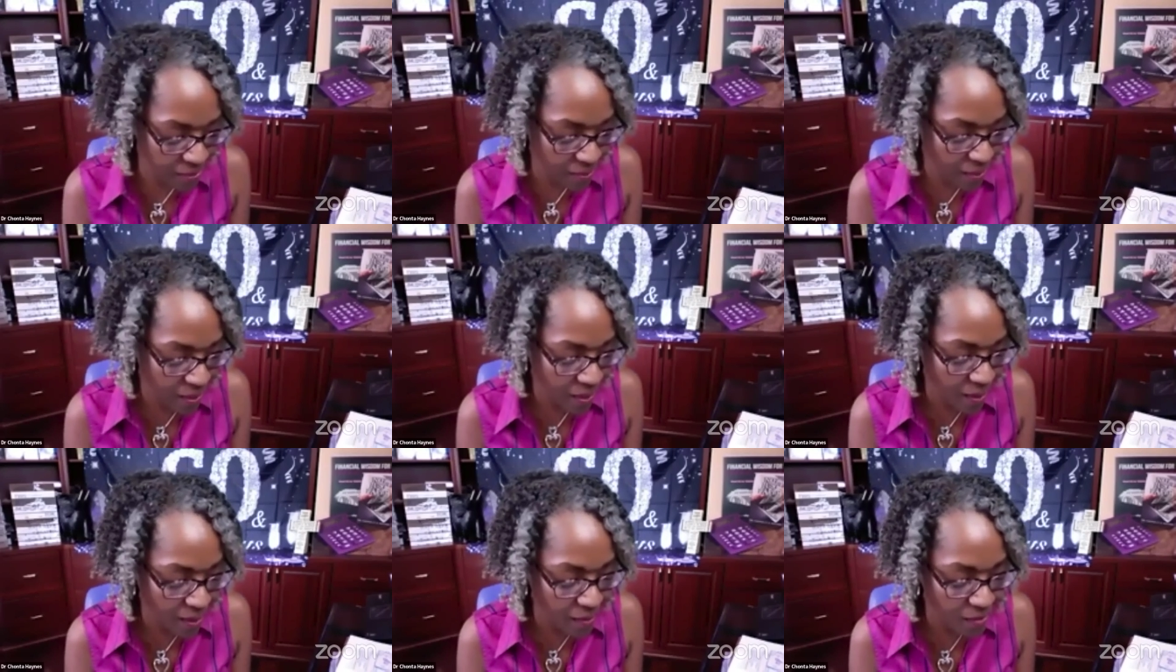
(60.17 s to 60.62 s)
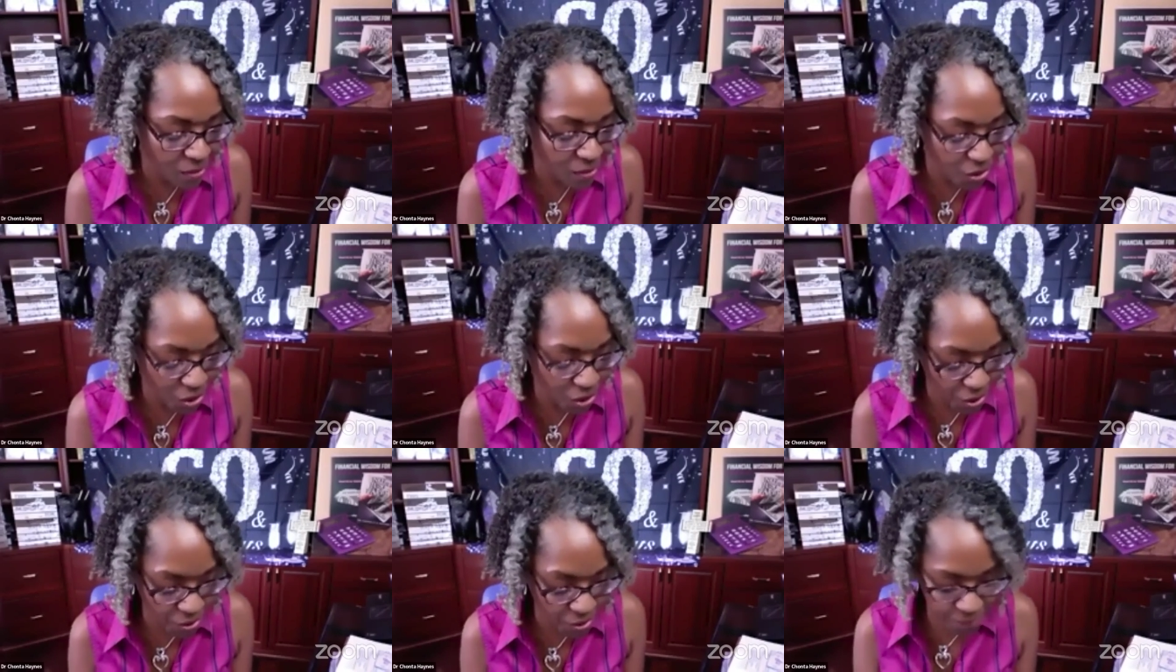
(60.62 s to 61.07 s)
and
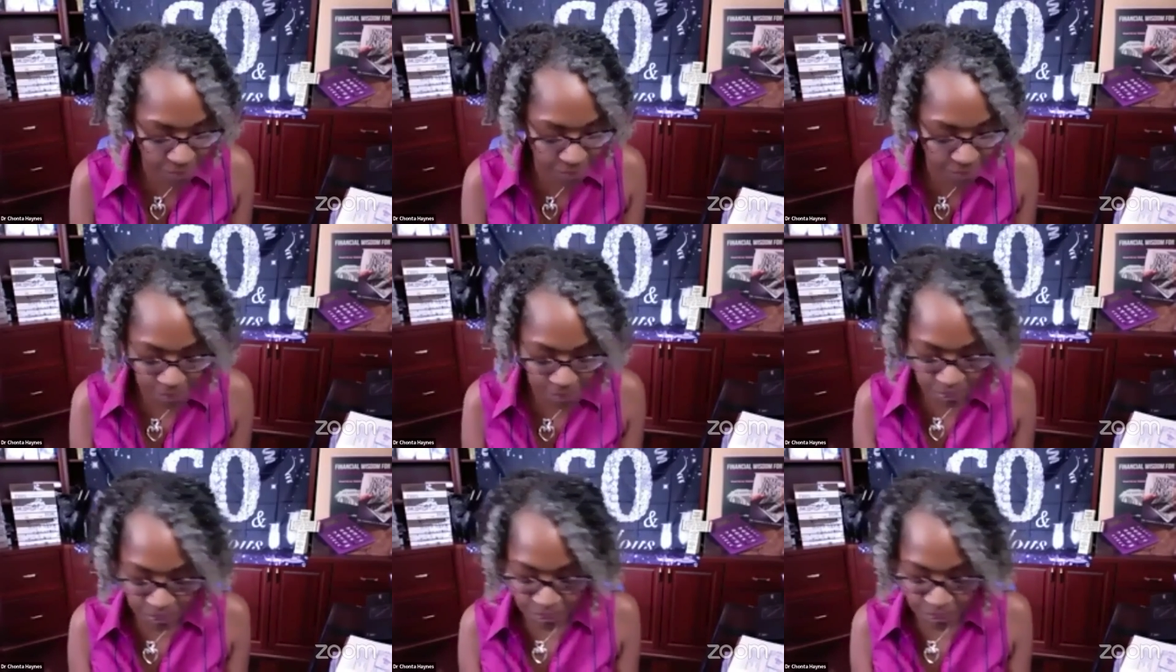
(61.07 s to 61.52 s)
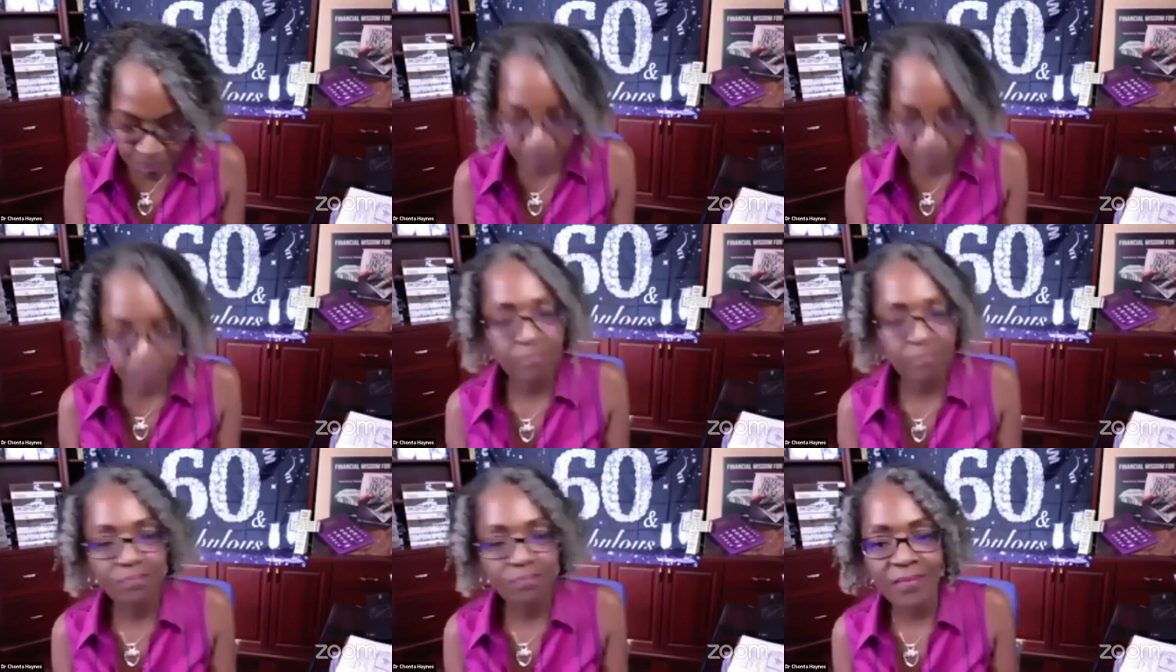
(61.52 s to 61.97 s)
Jacob.
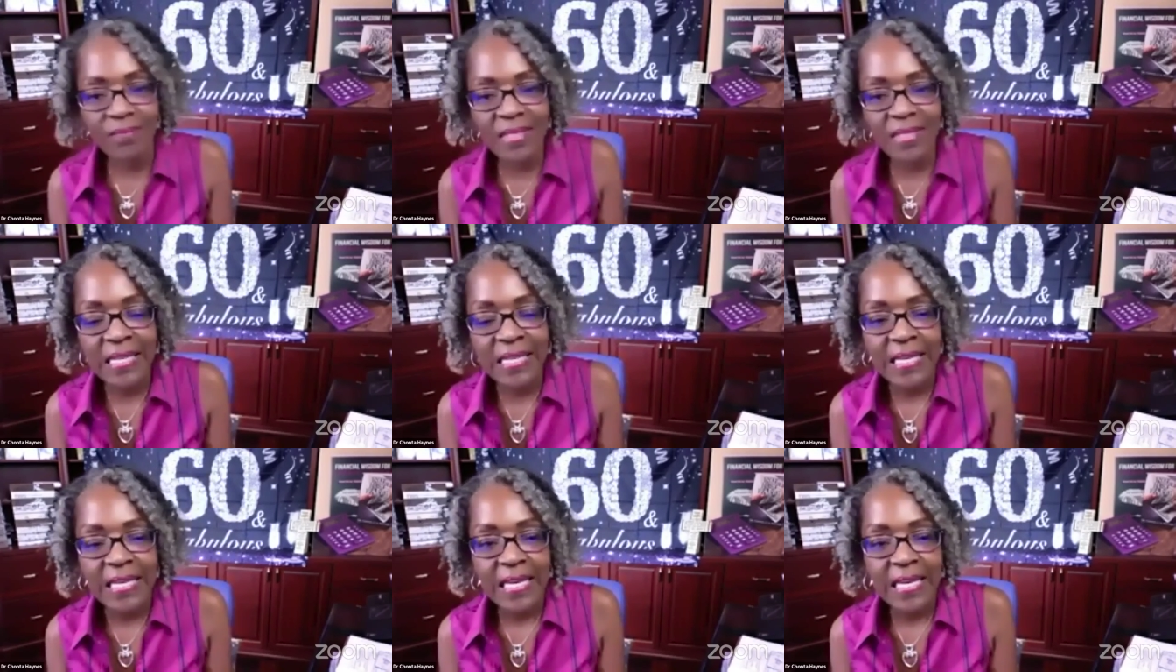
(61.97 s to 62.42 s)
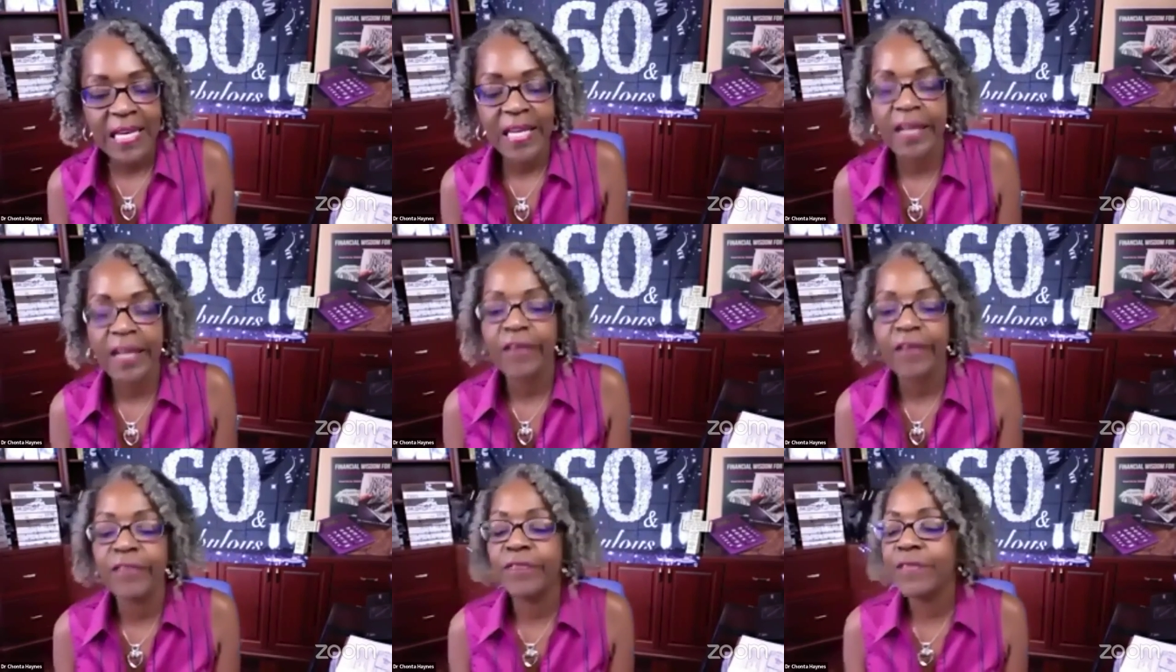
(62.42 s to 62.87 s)
And
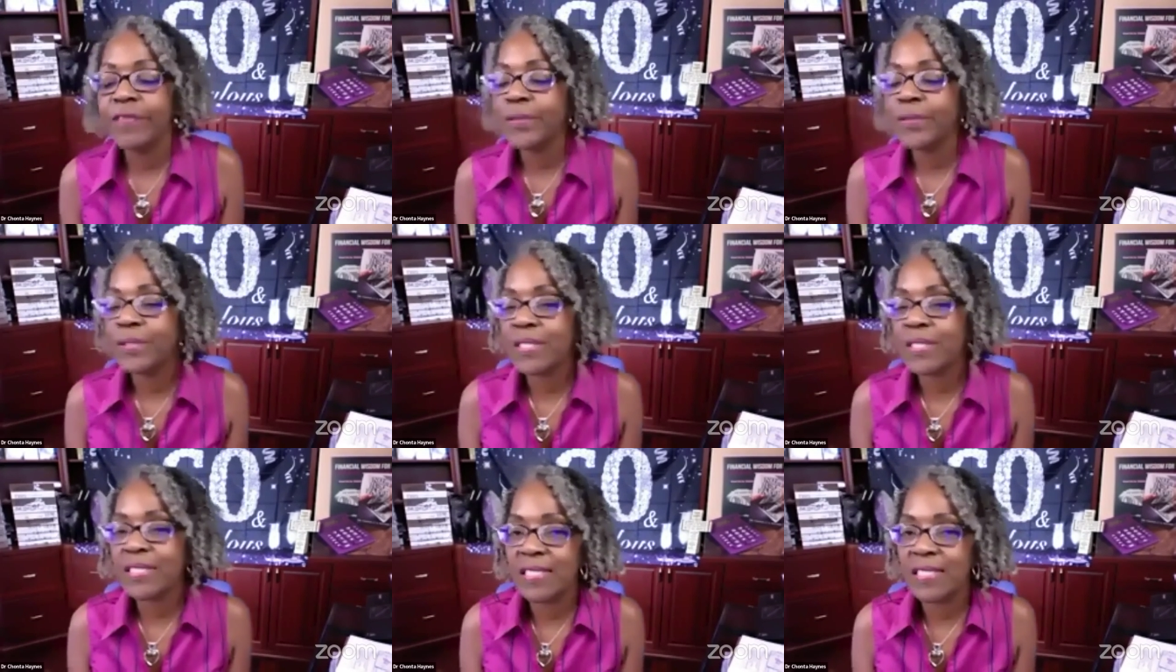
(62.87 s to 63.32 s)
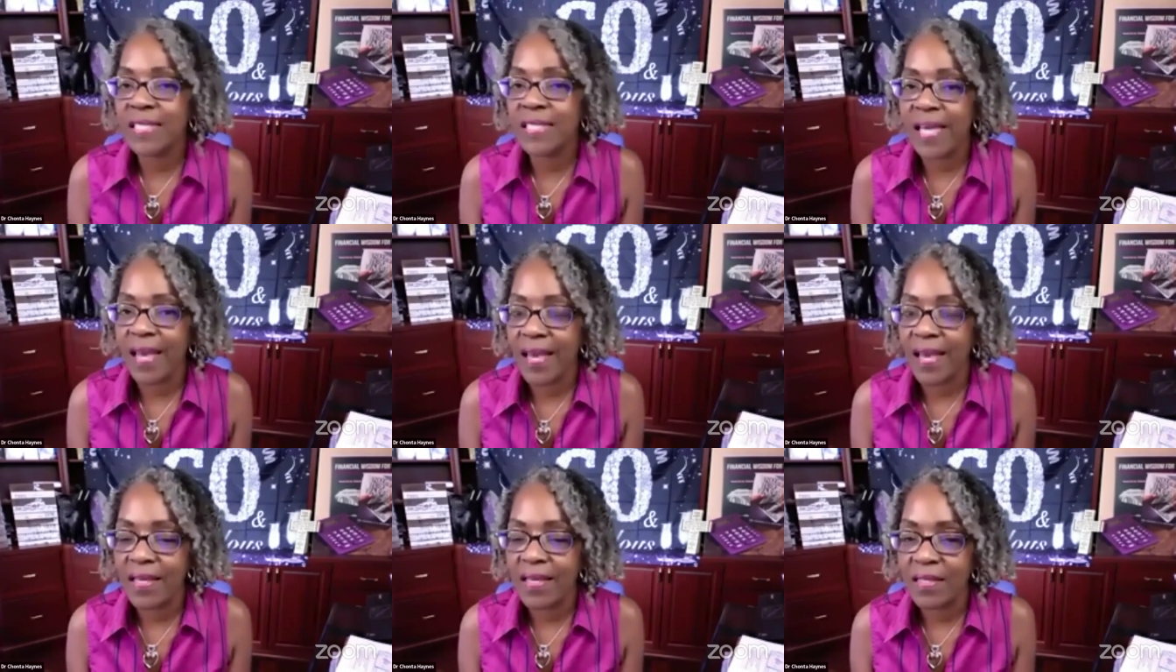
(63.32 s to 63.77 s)
our focus today
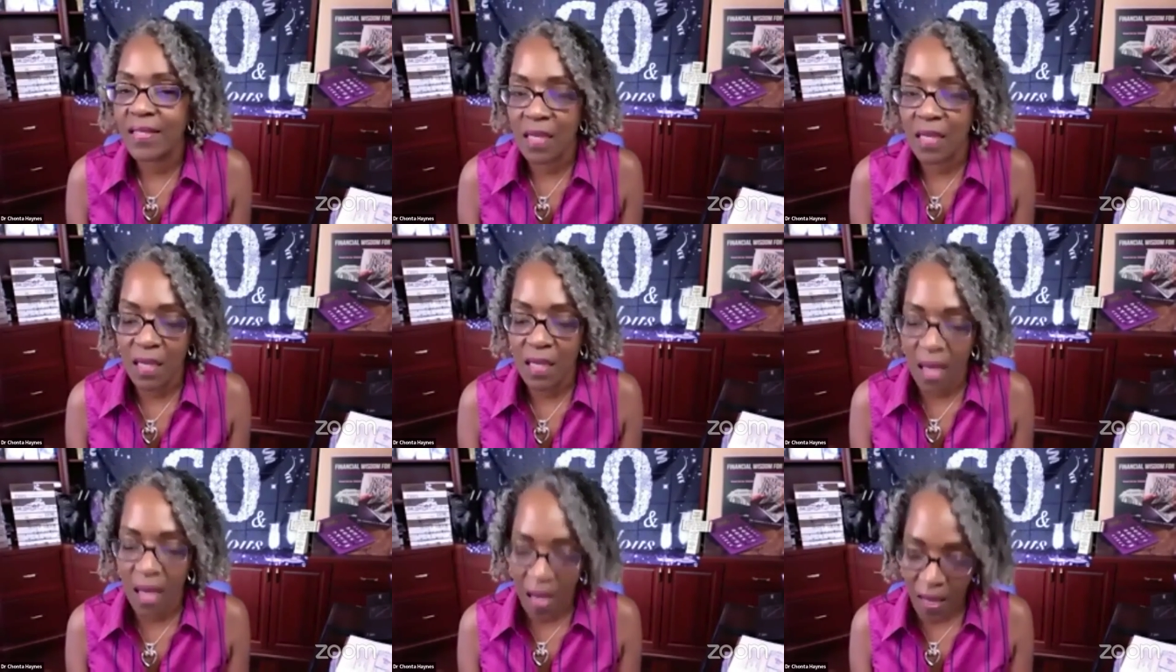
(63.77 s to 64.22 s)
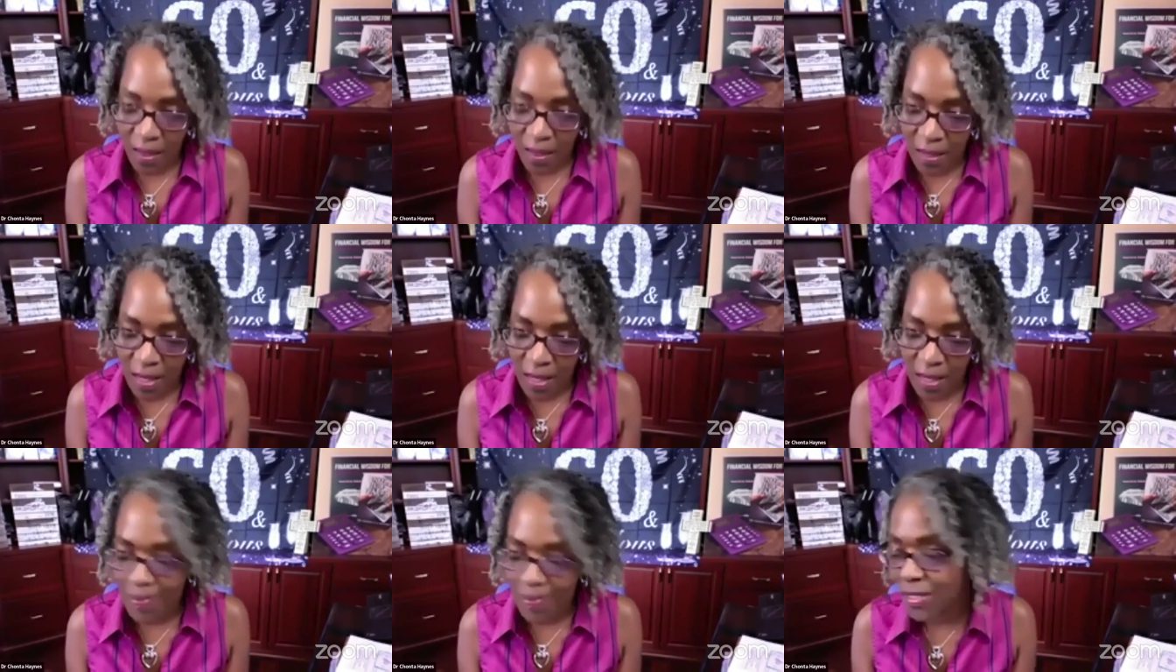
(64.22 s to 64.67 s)
is on God
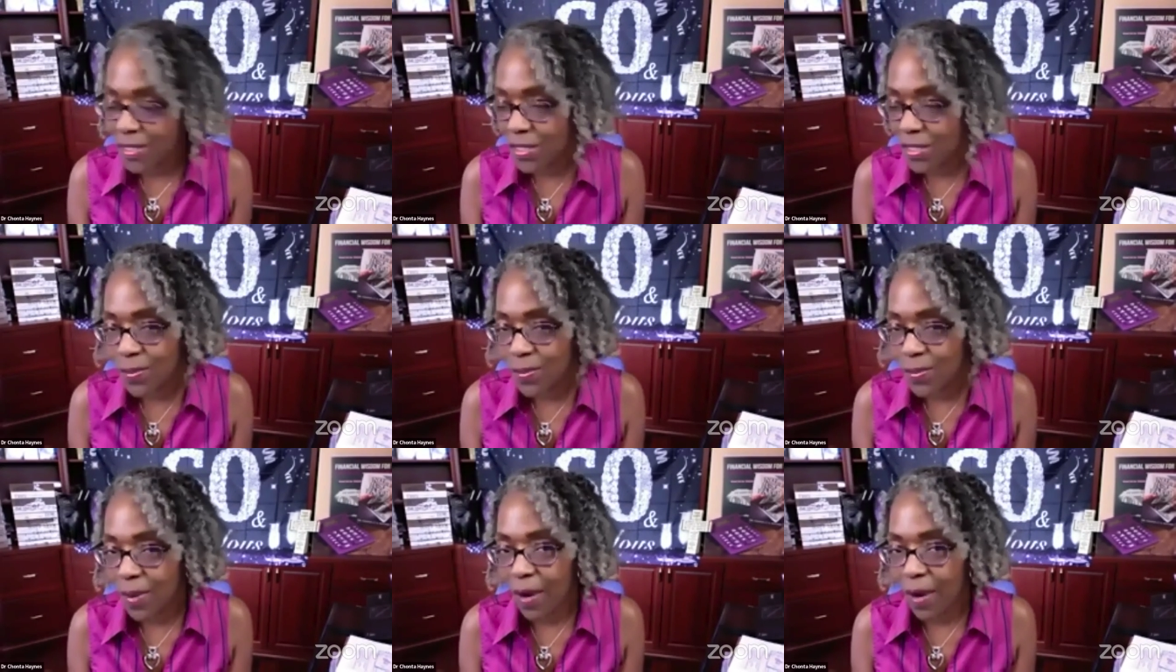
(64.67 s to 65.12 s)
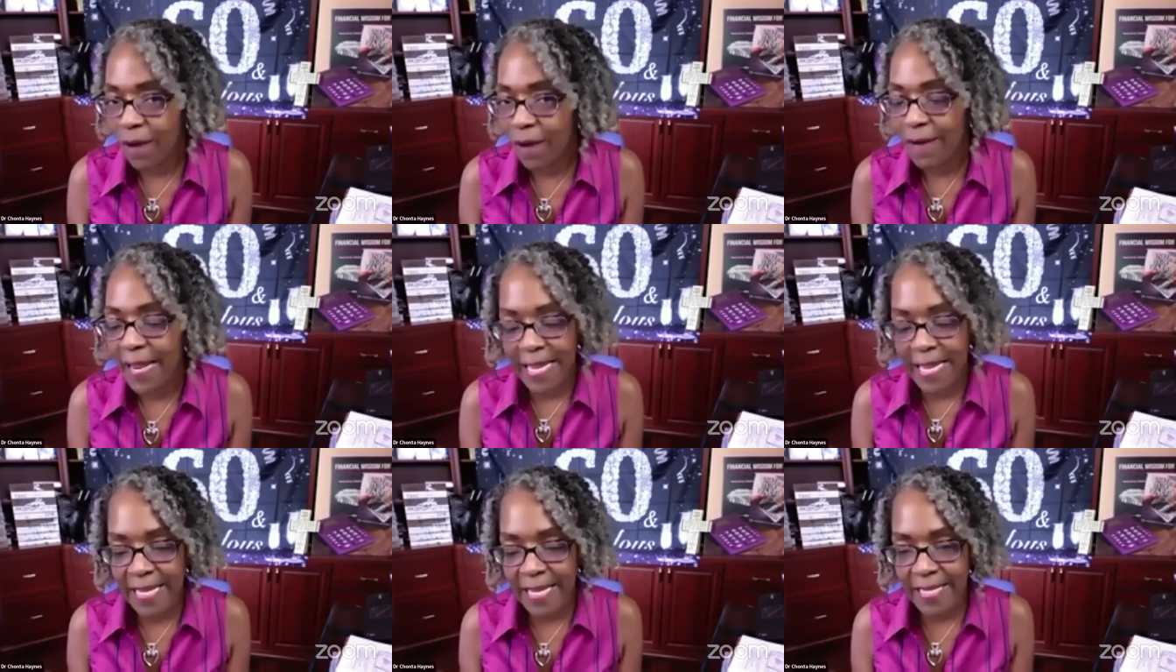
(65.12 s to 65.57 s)
coming to our
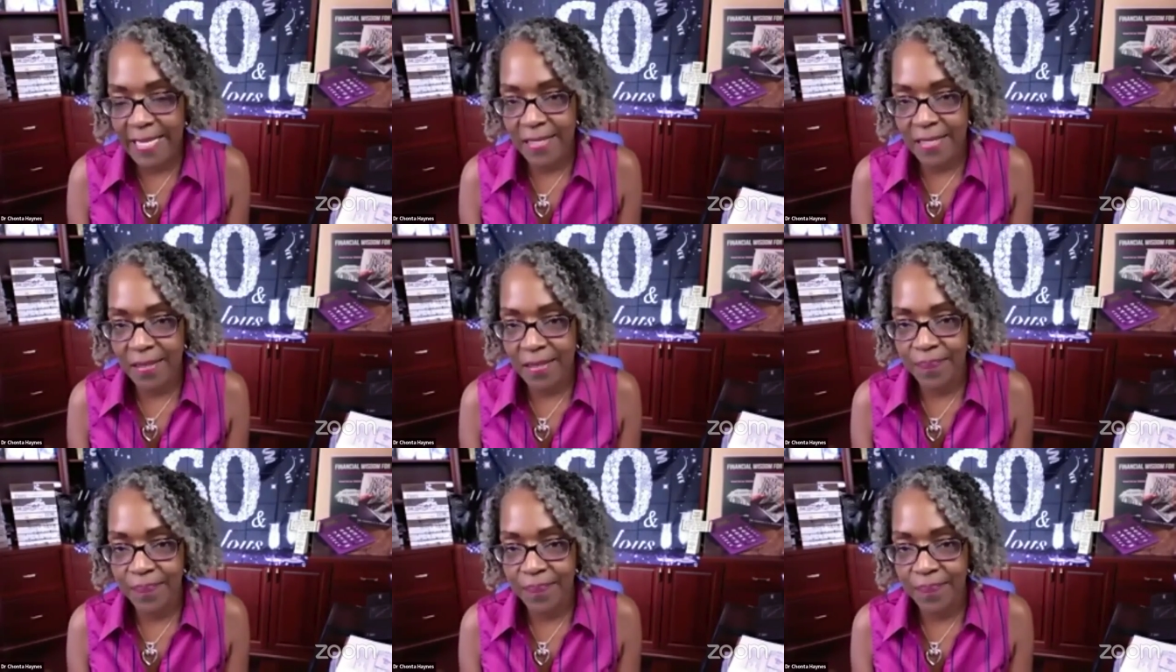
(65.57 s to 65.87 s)
aid.